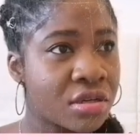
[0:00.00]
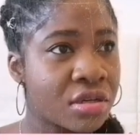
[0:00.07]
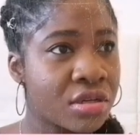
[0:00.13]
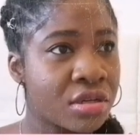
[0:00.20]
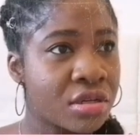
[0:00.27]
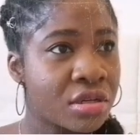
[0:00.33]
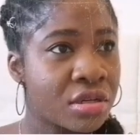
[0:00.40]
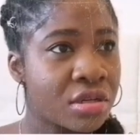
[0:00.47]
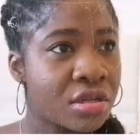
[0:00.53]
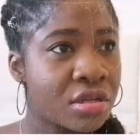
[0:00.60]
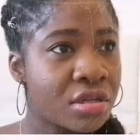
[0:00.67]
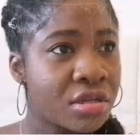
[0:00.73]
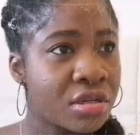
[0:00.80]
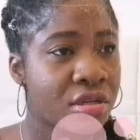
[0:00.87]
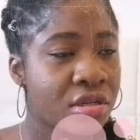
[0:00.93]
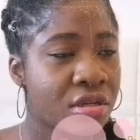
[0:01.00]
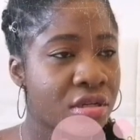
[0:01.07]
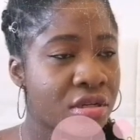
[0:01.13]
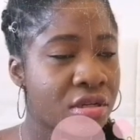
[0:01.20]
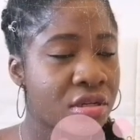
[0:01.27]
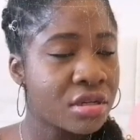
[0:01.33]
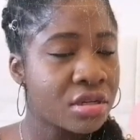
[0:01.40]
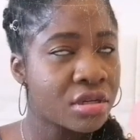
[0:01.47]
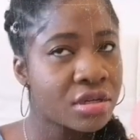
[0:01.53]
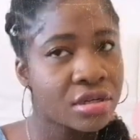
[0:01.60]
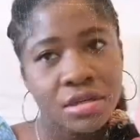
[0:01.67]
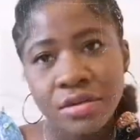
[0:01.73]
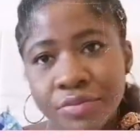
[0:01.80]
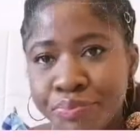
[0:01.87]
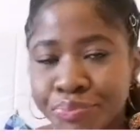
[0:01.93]

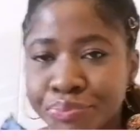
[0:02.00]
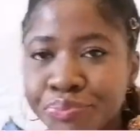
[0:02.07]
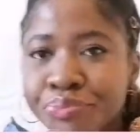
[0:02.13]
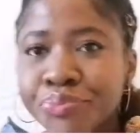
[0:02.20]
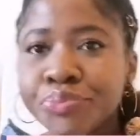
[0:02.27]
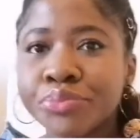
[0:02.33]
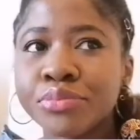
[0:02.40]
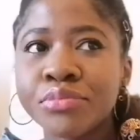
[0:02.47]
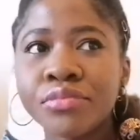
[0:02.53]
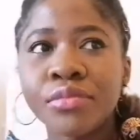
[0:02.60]
(silence)